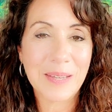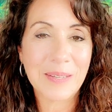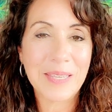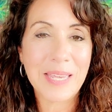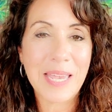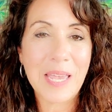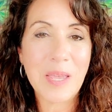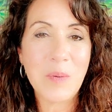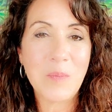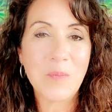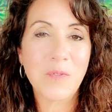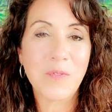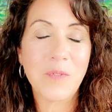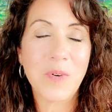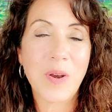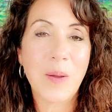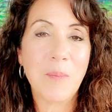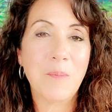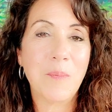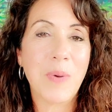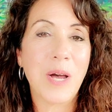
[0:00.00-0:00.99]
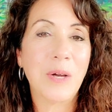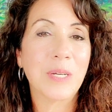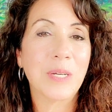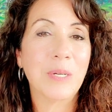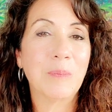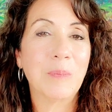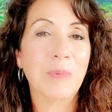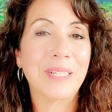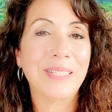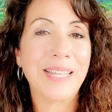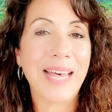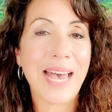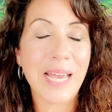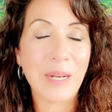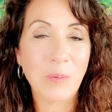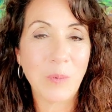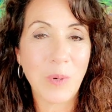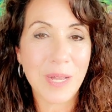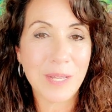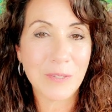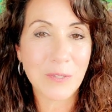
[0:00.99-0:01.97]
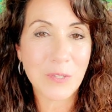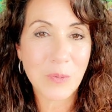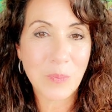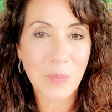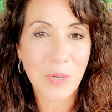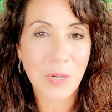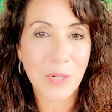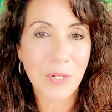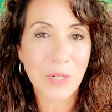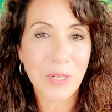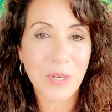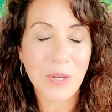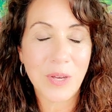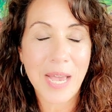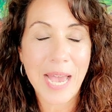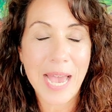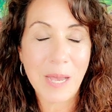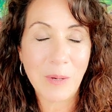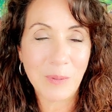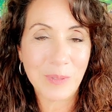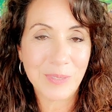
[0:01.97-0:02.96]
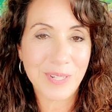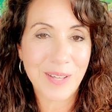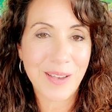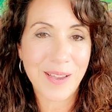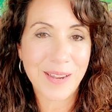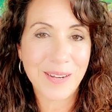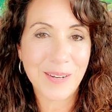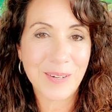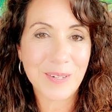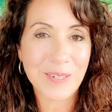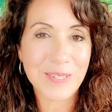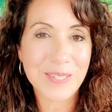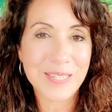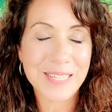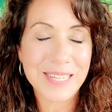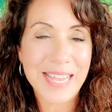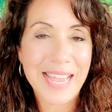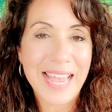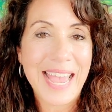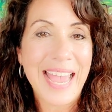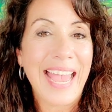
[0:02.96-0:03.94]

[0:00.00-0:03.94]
came from Malcolm Gladwell's book, Outliers.